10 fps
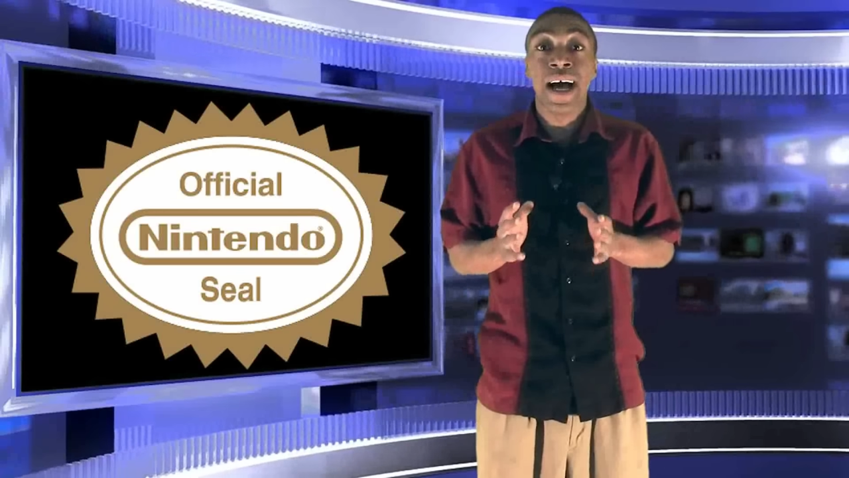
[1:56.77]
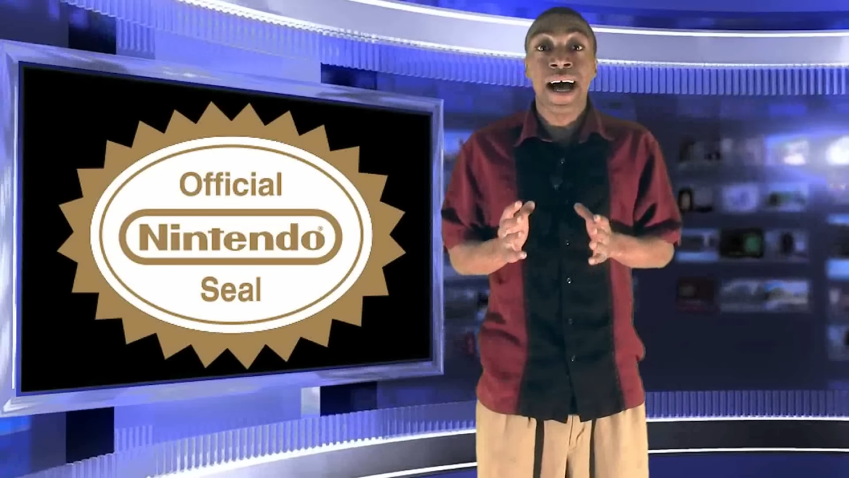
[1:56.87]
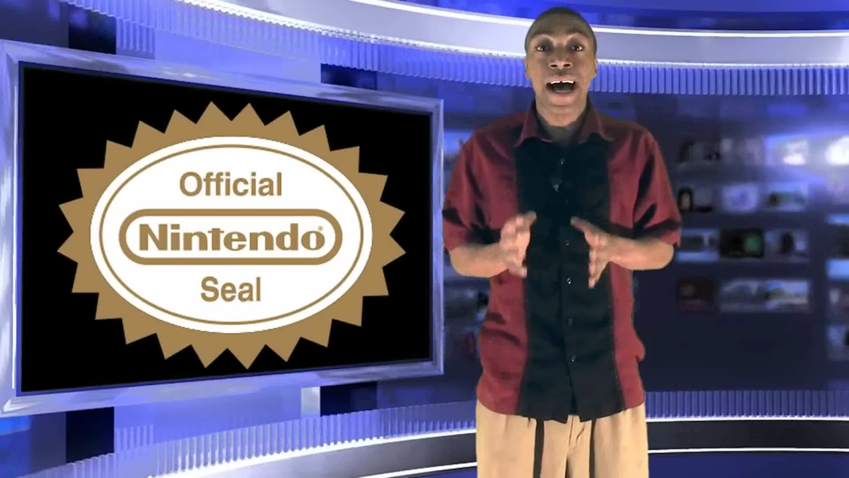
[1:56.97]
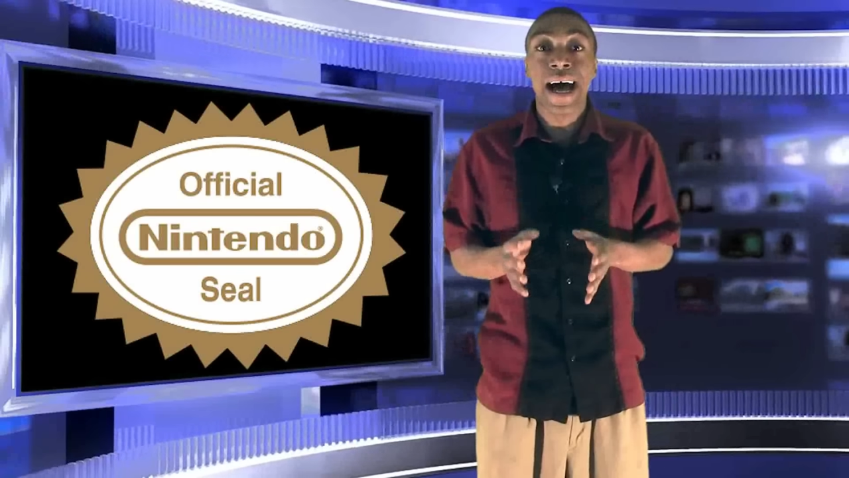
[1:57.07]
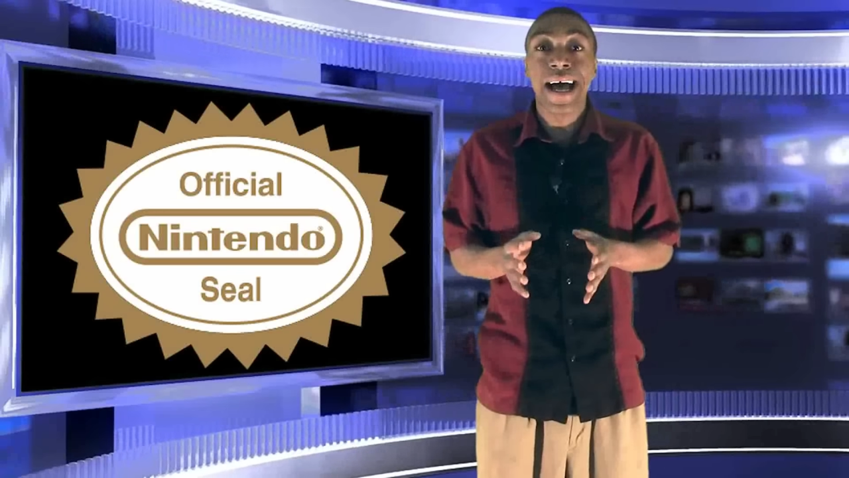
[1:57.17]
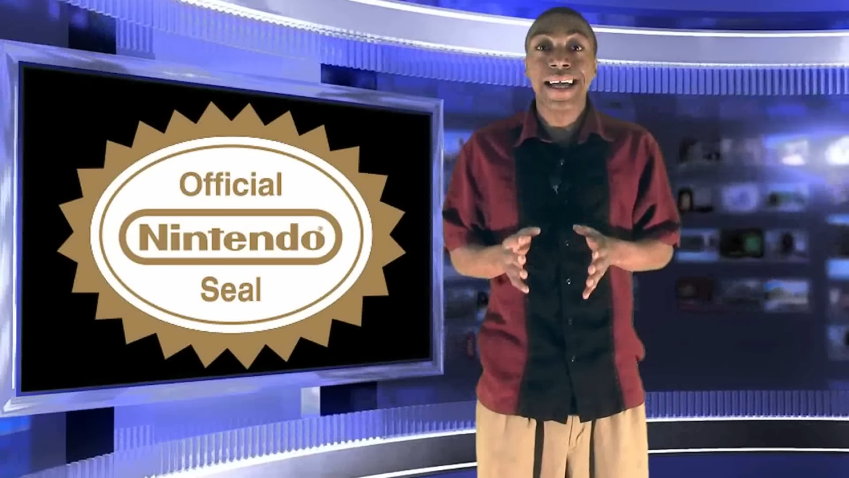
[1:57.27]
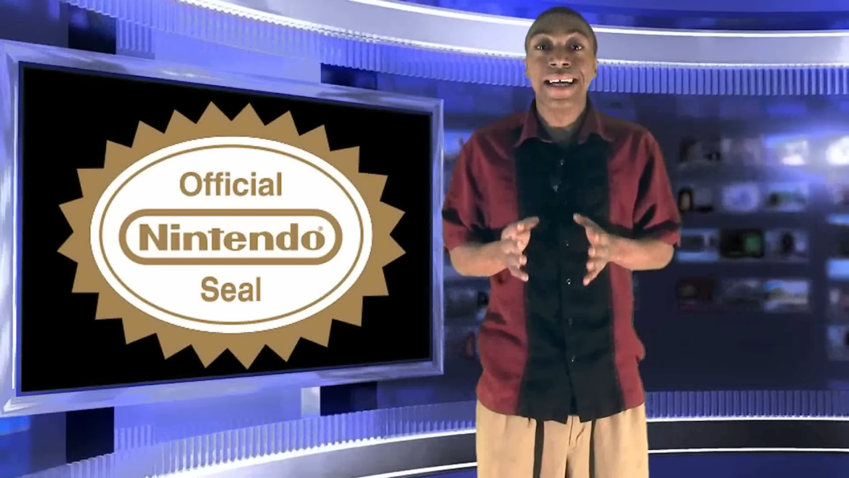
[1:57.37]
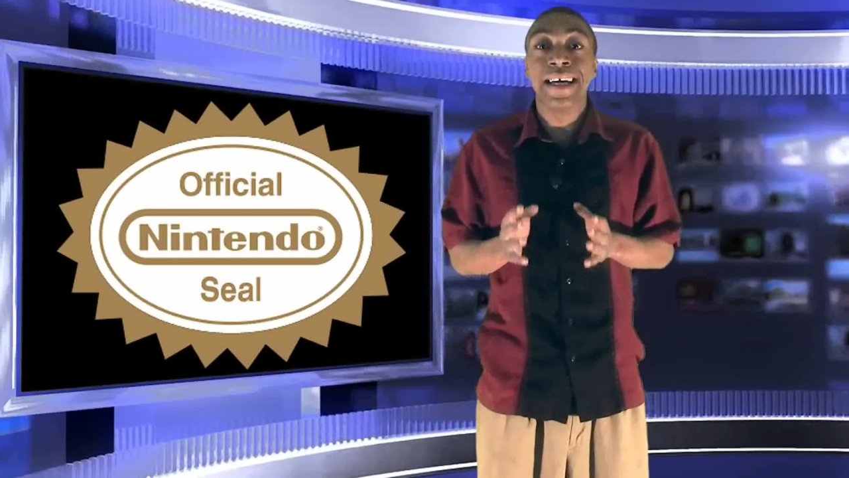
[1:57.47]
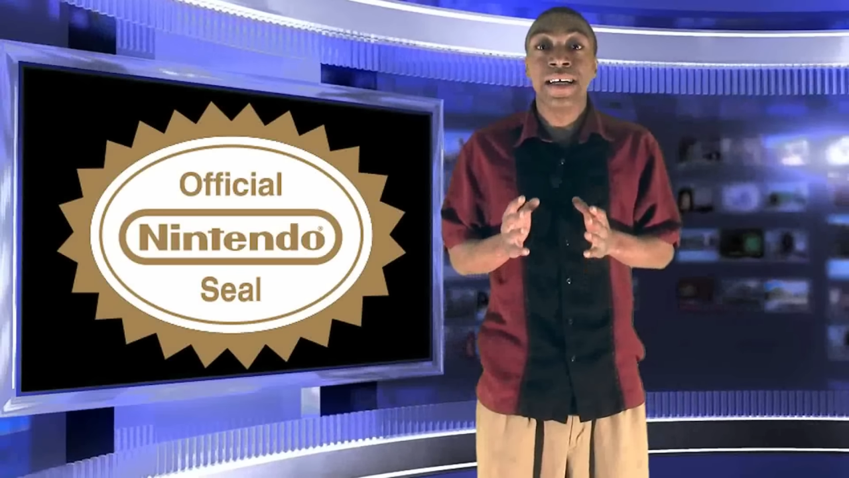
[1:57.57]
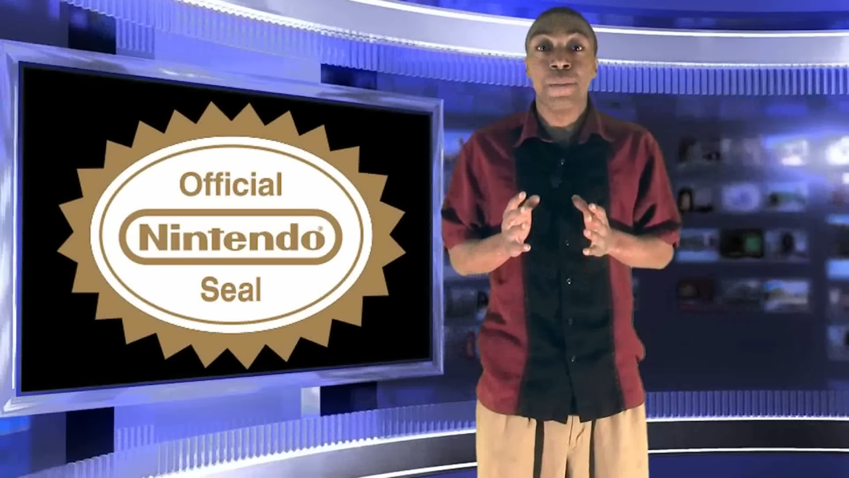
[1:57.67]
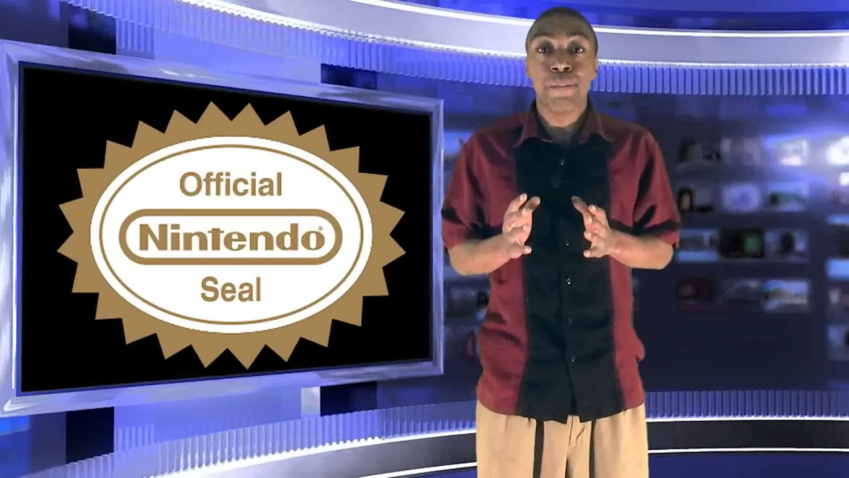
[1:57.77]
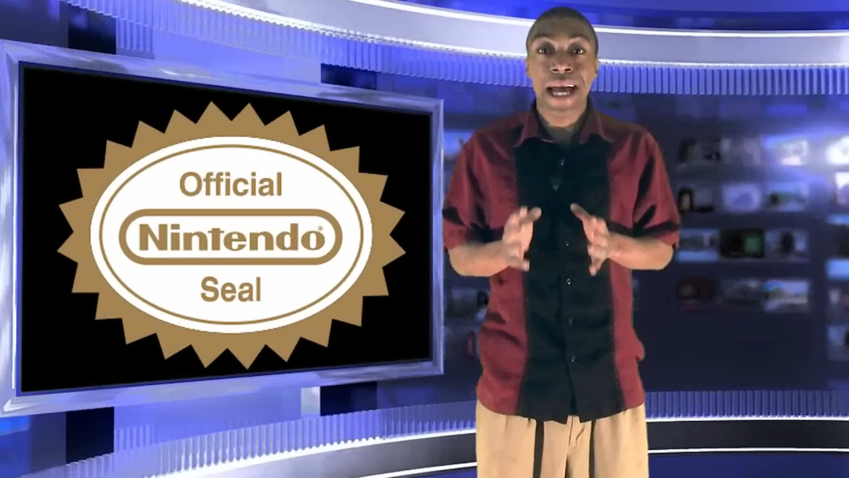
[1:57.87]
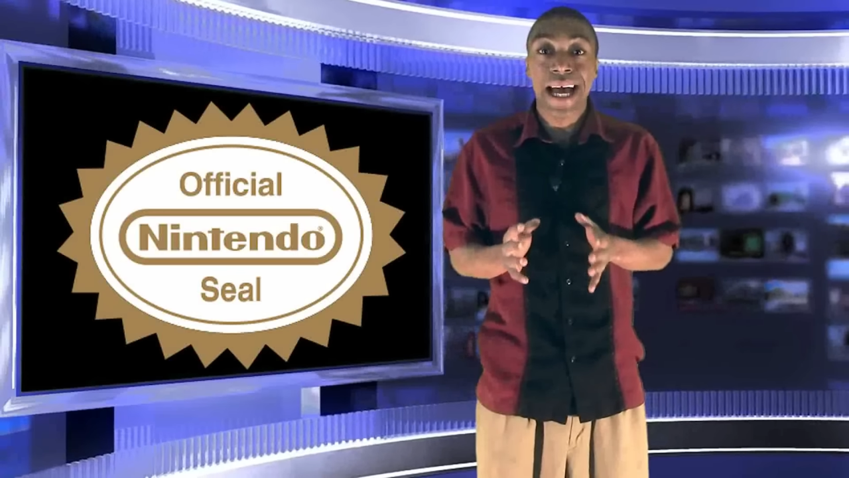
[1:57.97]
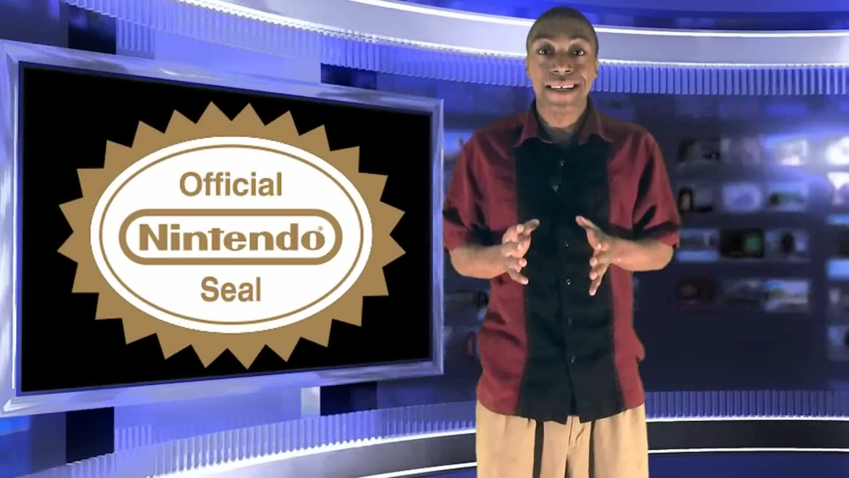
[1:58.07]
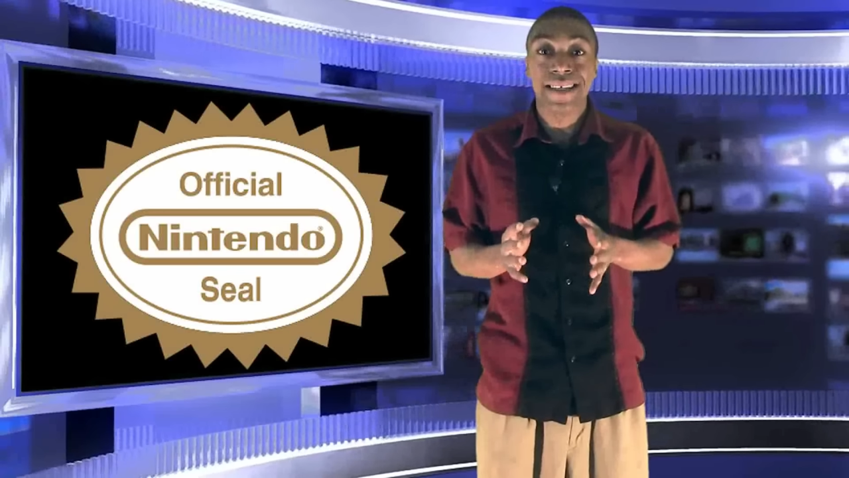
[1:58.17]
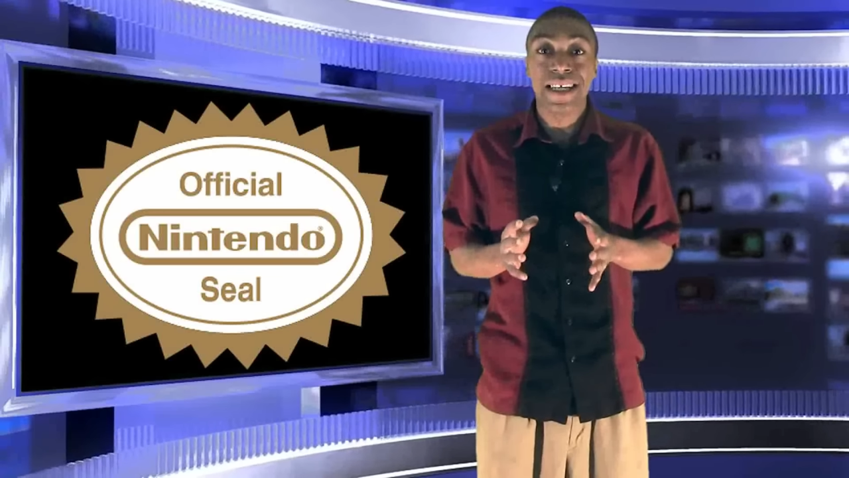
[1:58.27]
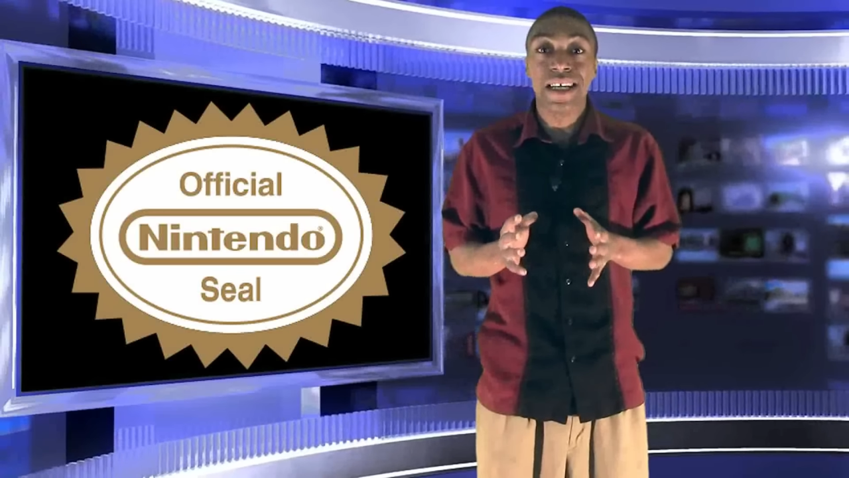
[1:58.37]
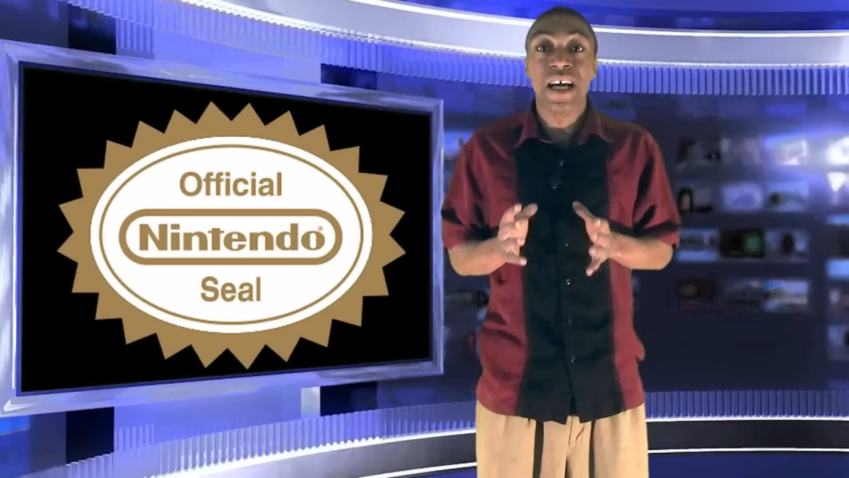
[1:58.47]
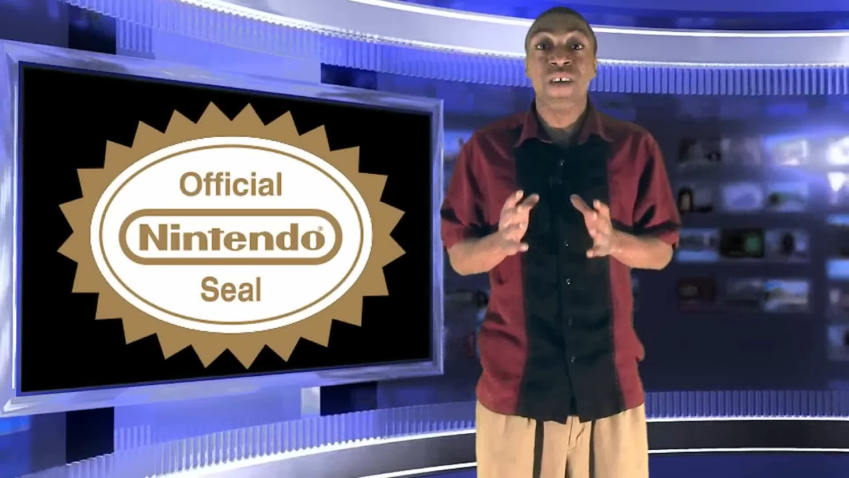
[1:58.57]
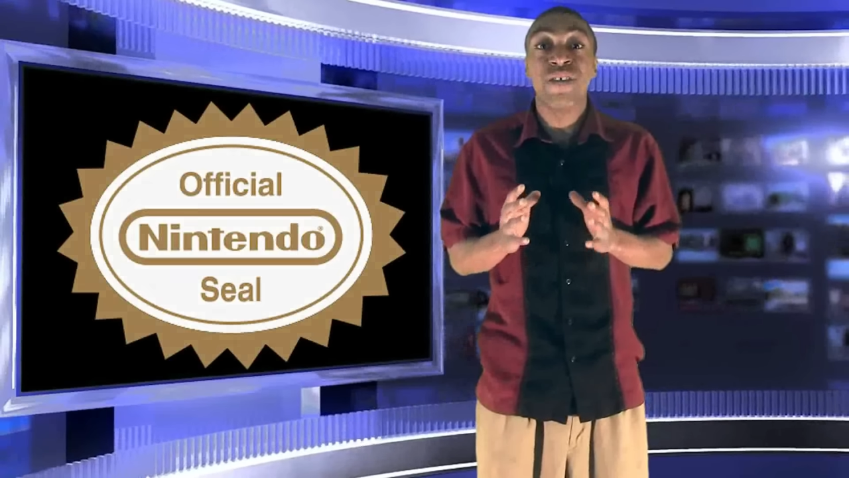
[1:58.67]

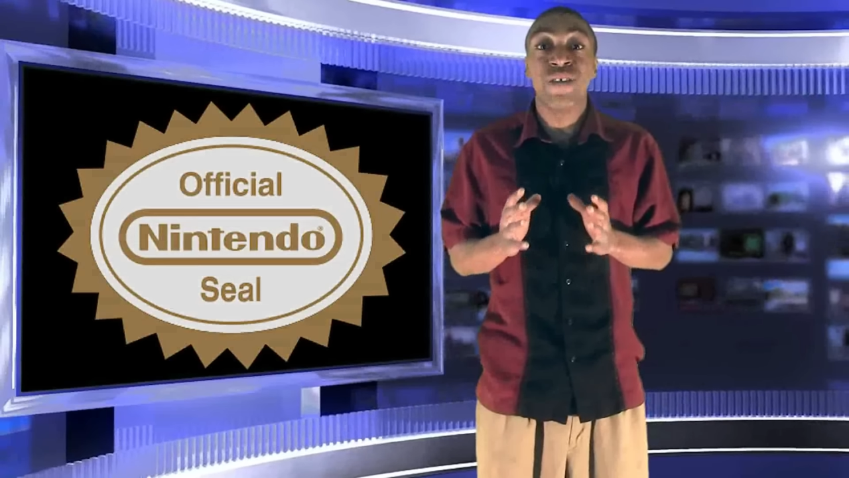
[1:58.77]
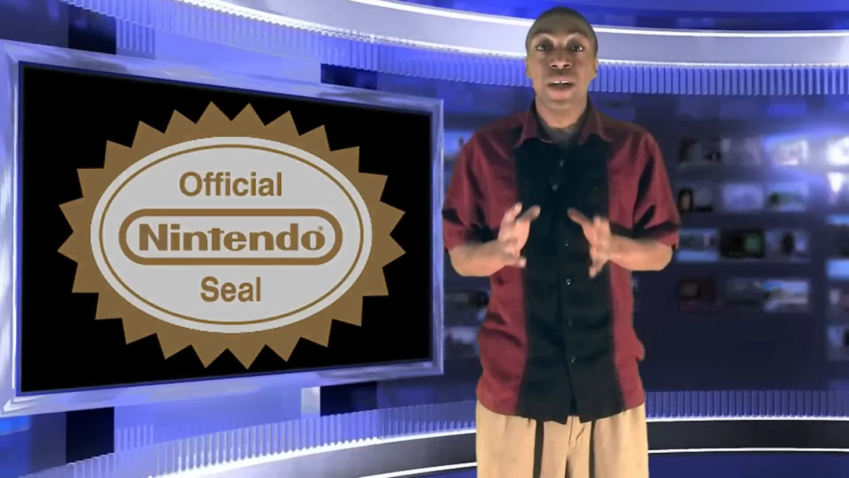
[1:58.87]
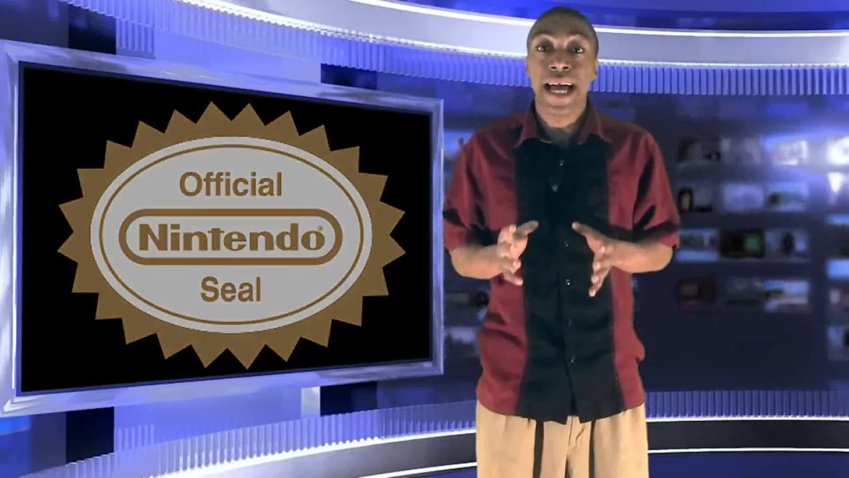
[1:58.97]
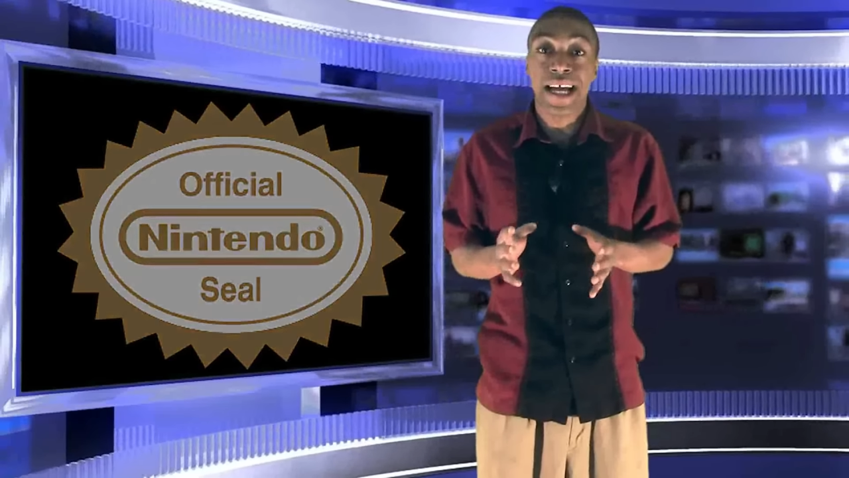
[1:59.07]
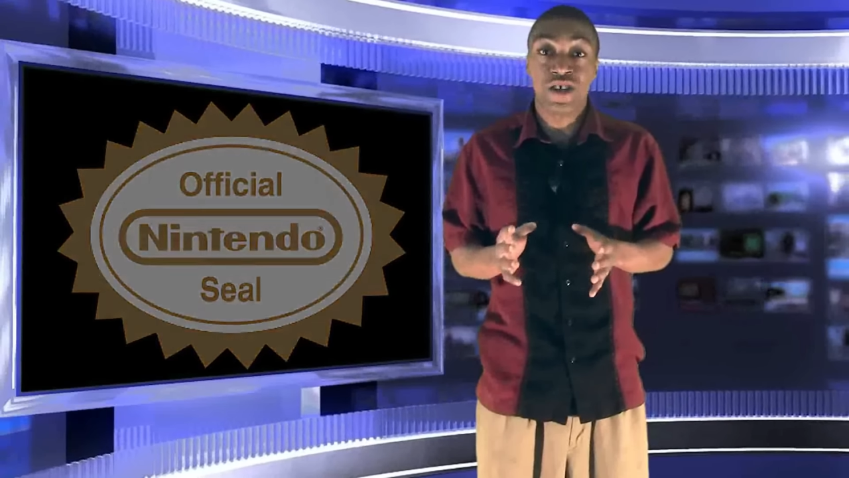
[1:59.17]
high-capacity flash